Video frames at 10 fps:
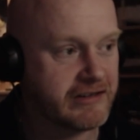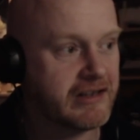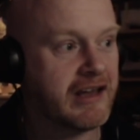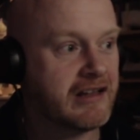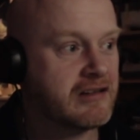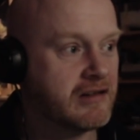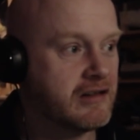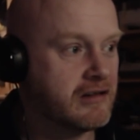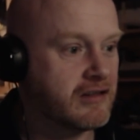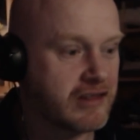to get
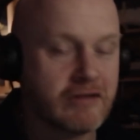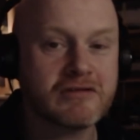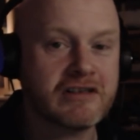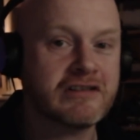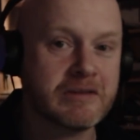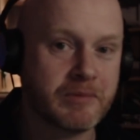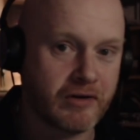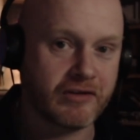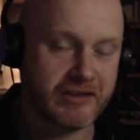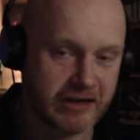thousands
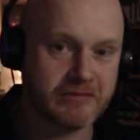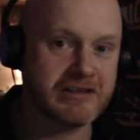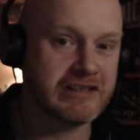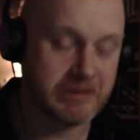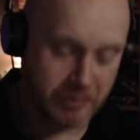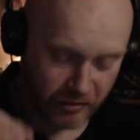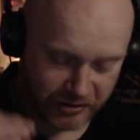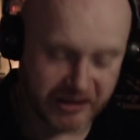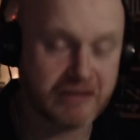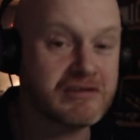upon thousands upon
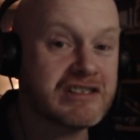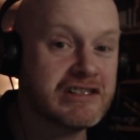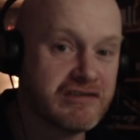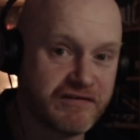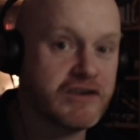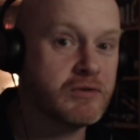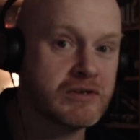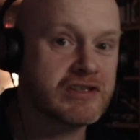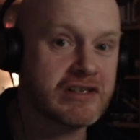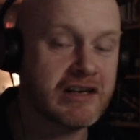thousands of
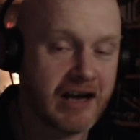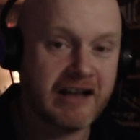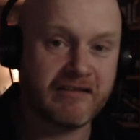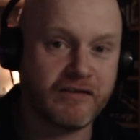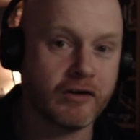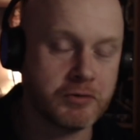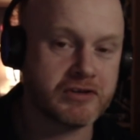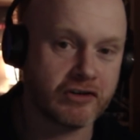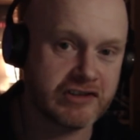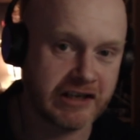views and followers
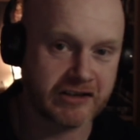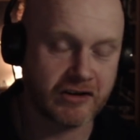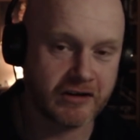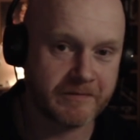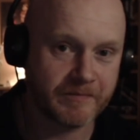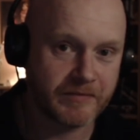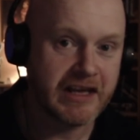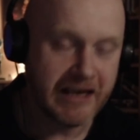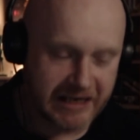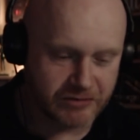on TikTok
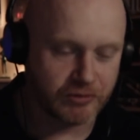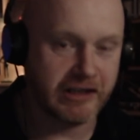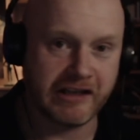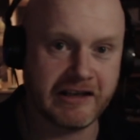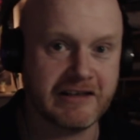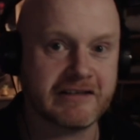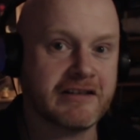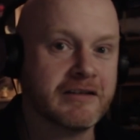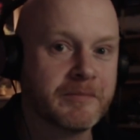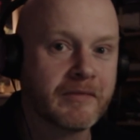is really easy.